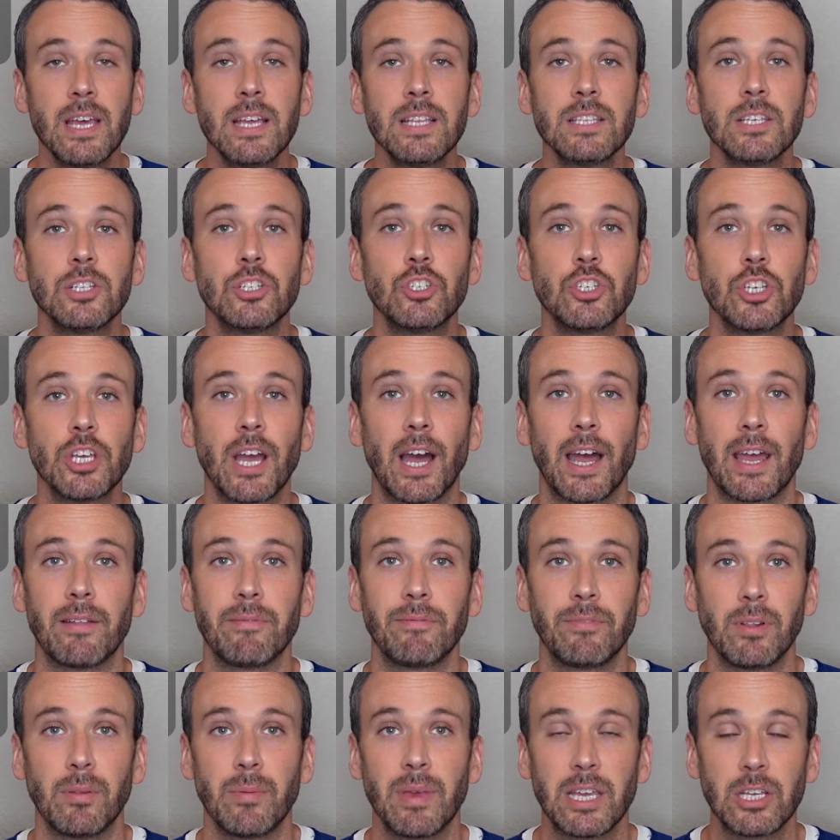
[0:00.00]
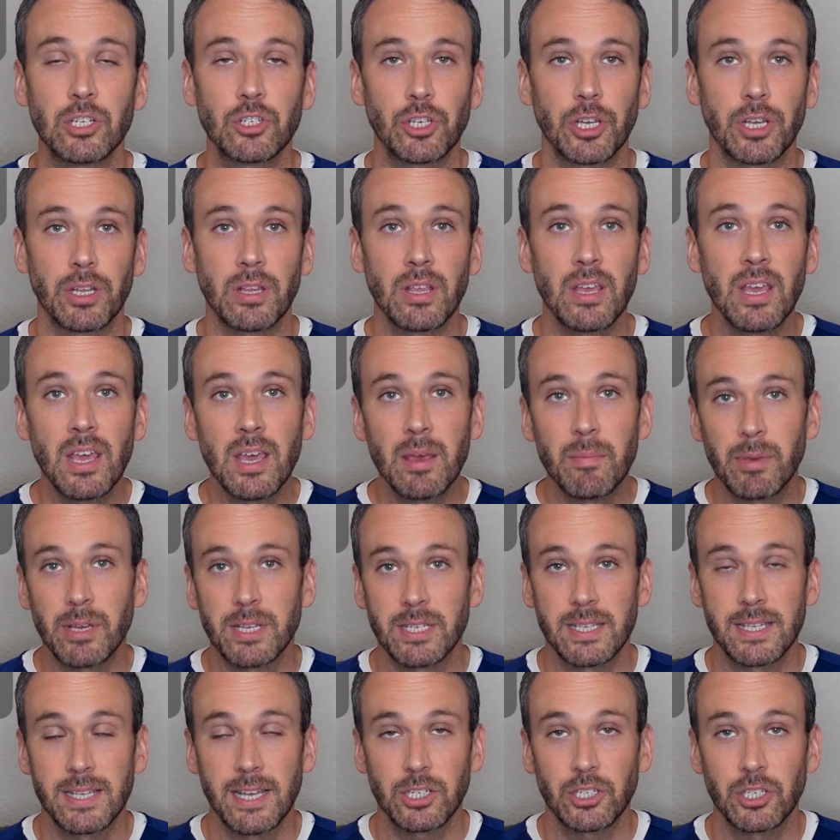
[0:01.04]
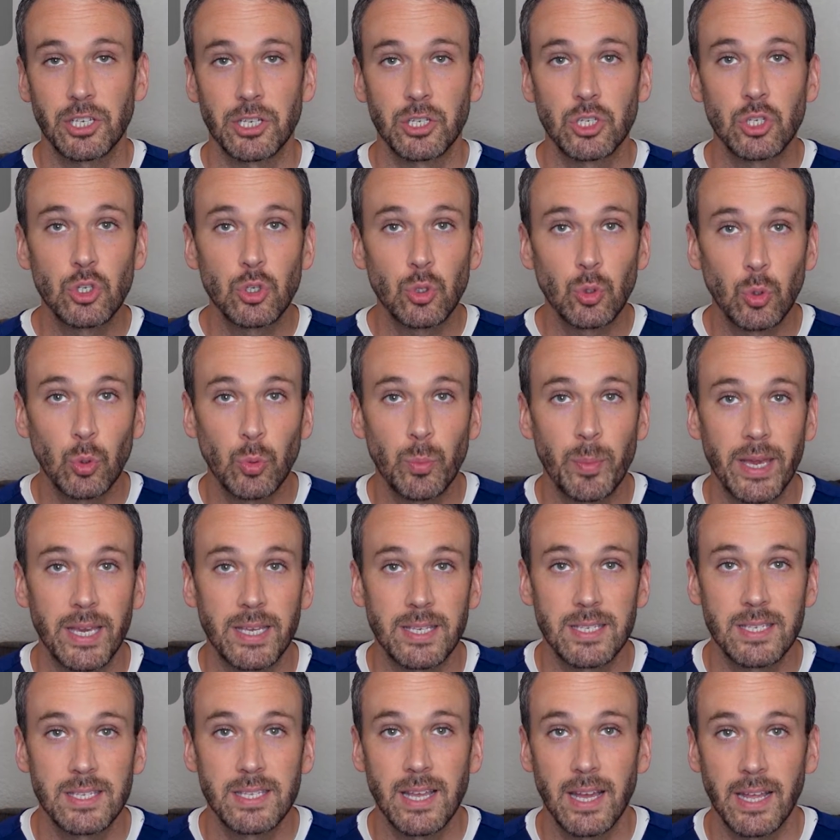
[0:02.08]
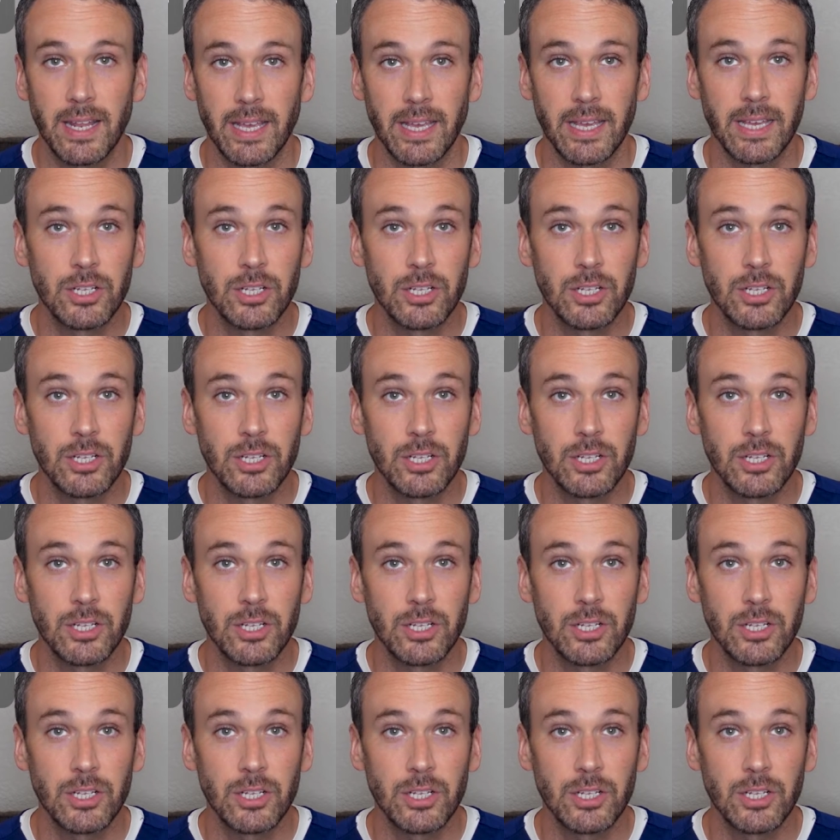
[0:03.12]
to GI inflammation because it's actually a stool-based study